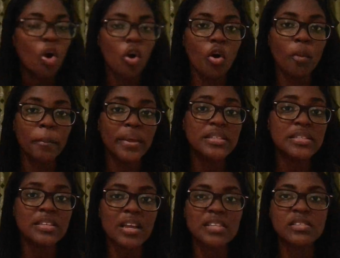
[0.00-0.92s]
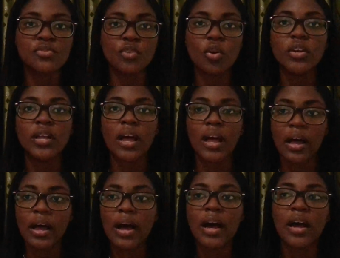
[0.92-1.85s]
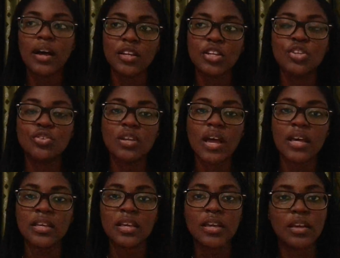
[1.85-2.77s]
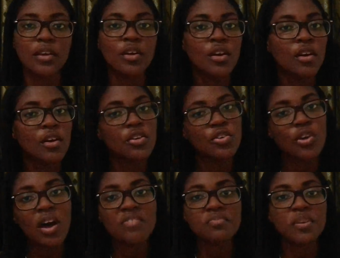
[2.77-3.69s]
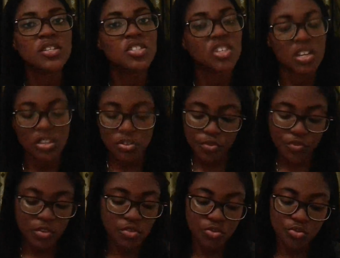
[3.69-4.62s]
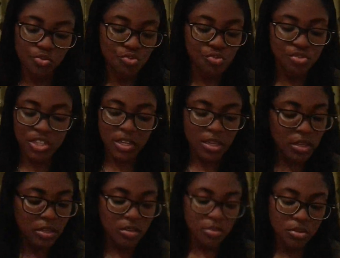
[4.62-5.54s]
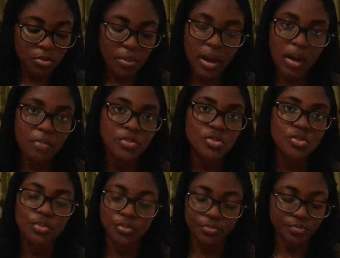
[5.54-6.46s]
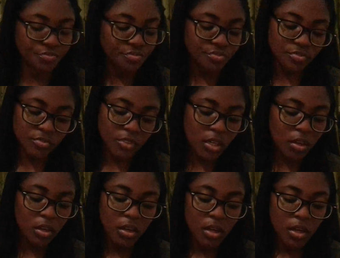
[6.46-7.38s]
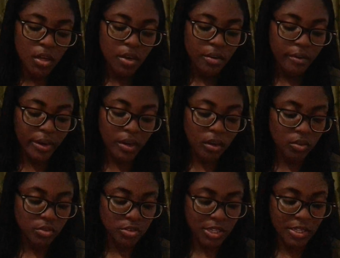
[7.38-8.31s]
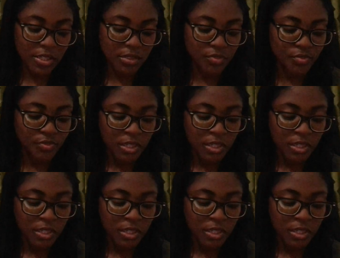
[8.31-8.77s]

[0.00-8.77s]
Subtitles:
Or maintenance vlog. Then you know that, yeah, you don't have money, Charlie. Enough you do, Charlie, you bab. So right now, Charlie,